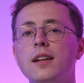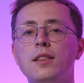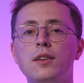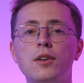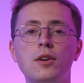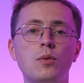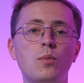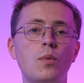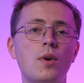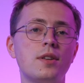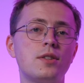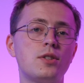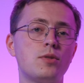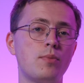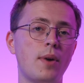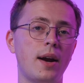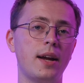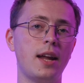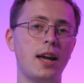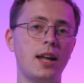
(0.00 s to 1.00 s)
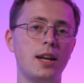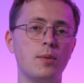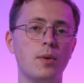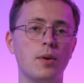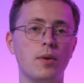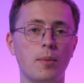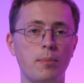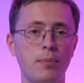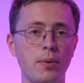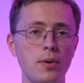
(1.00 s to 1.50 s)
a learn once, write
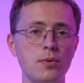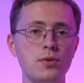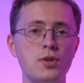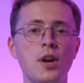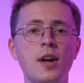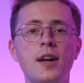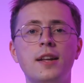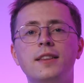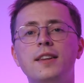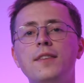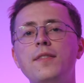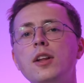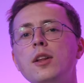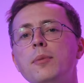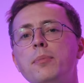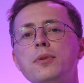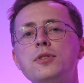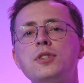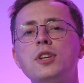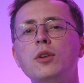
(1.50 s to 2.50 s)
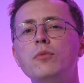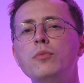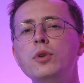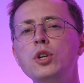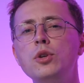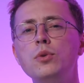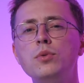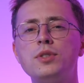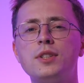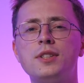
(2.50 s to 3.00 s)
anywhere approach, developers can
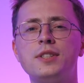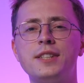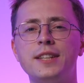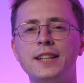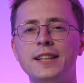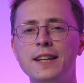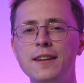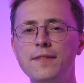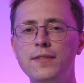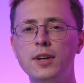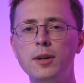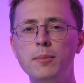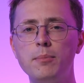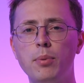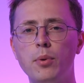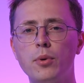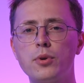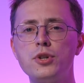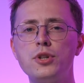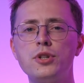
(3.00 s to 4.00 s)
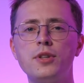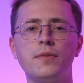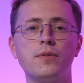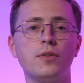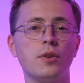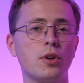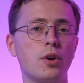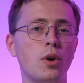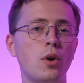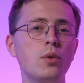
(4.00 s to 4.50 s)
reuse a significant portion of
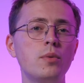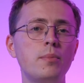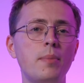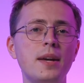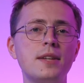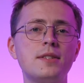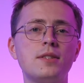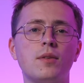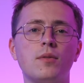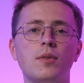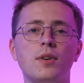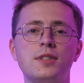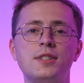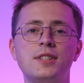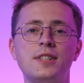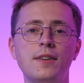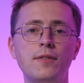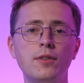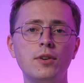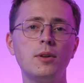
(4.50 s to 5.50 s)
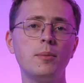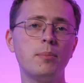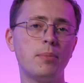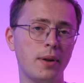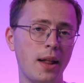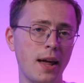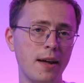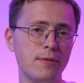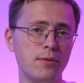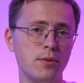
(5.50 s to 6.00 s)
their codebase across several
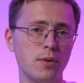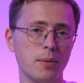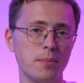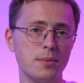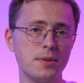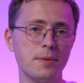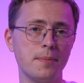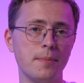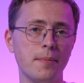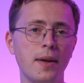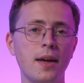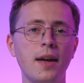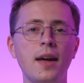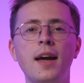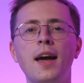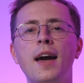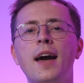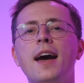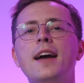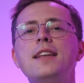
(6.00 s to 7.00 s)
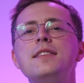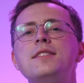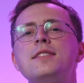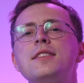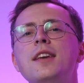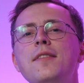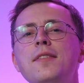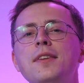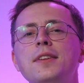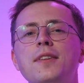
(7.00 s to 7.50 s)
platforms, hence
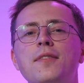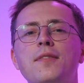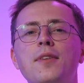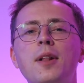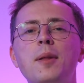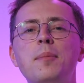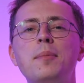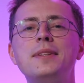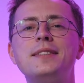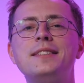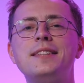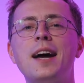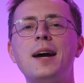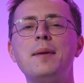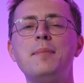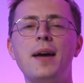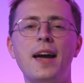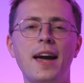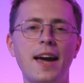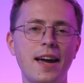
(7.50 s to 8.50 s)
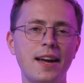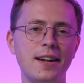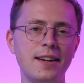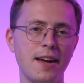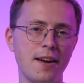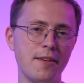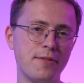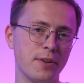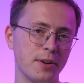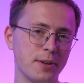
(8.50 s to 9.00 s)
saving development time and
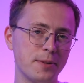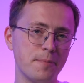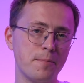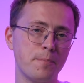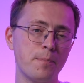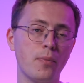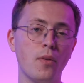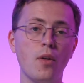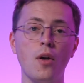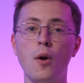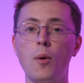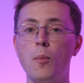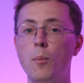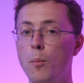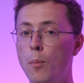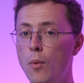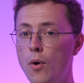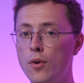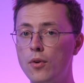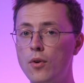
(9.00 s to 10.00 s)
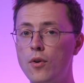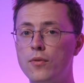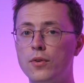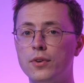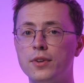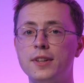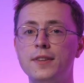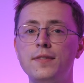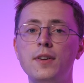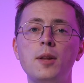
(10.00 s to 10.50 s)
effort.
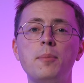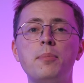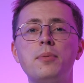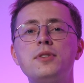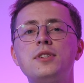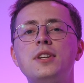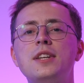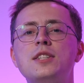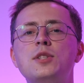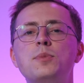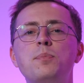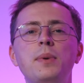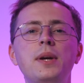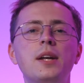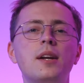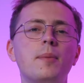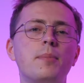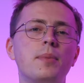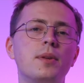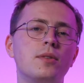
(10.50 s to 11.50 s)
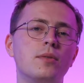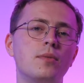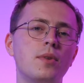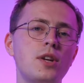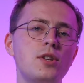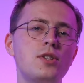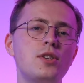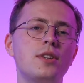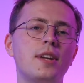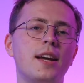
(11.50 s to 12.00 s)
Moreover, developers can speed up
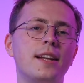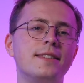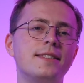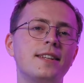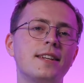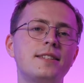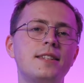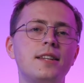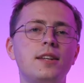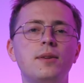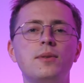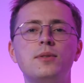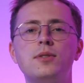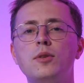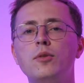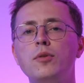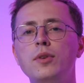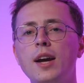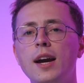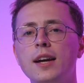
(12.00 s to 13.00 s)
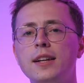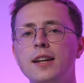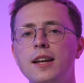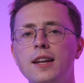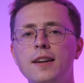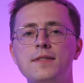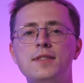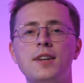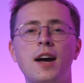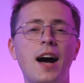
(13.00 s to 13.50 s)
iteration and testing using React
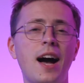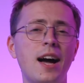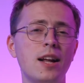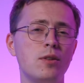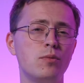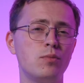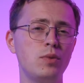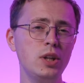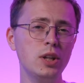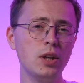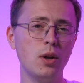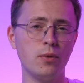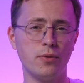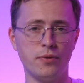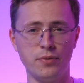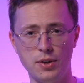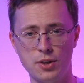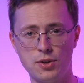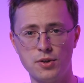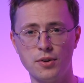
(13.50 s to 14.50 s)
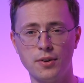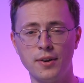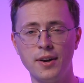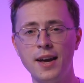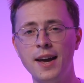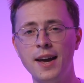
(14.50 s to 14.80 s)
Native's hot reload feature,